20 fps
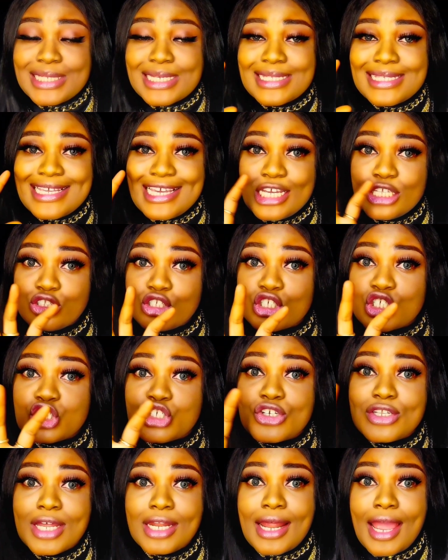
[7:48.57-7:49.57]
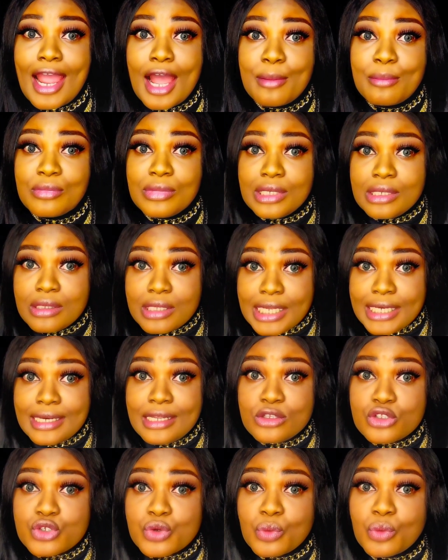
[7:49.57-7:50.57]
this is the industry that I am
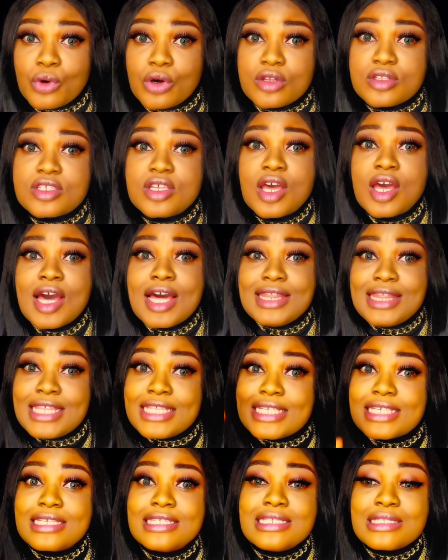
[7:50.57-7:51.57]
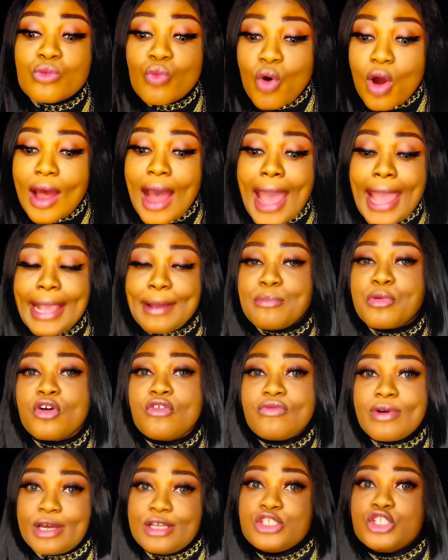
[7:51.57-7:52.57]
leaning towards, this is what I
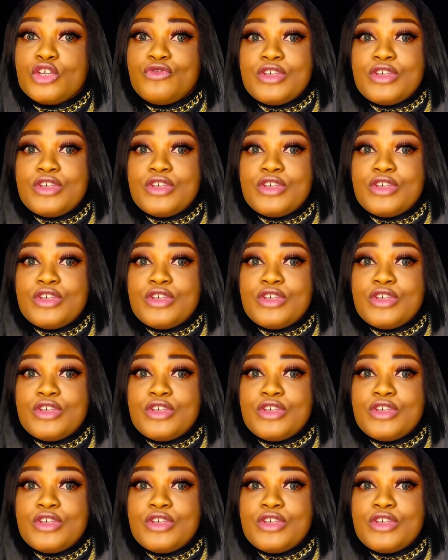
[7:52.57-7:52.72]
provide.